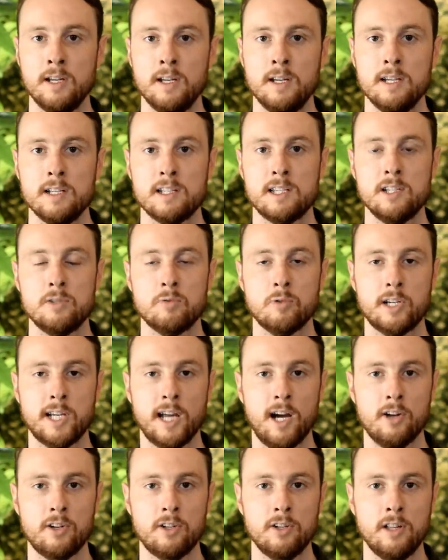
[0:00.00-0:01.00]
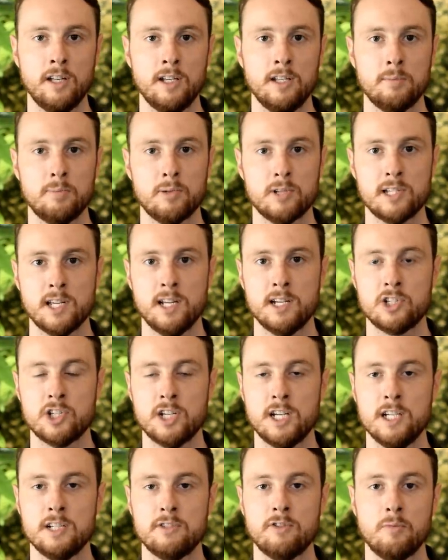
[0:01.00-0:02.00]
Since we're calculating the percent
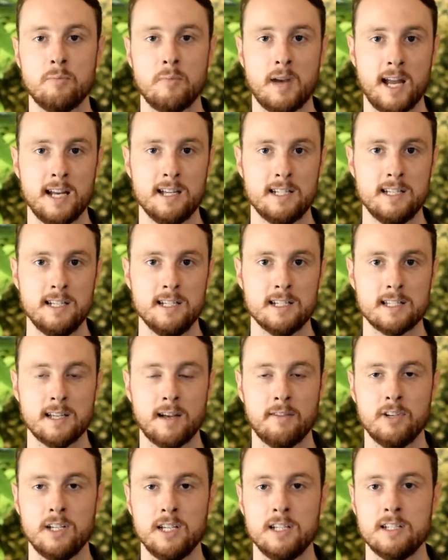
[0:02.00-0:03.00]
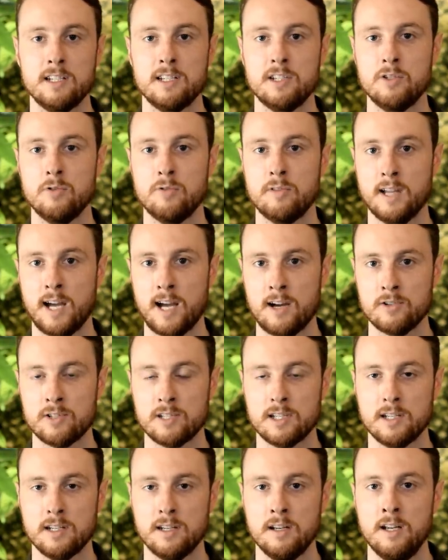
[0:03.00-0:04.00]
change from 1970 to
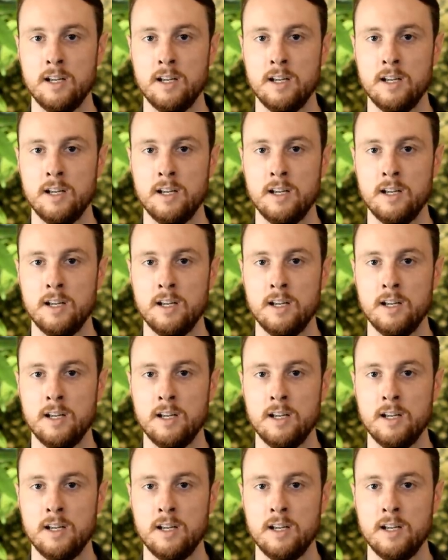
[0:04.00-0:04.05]
2000,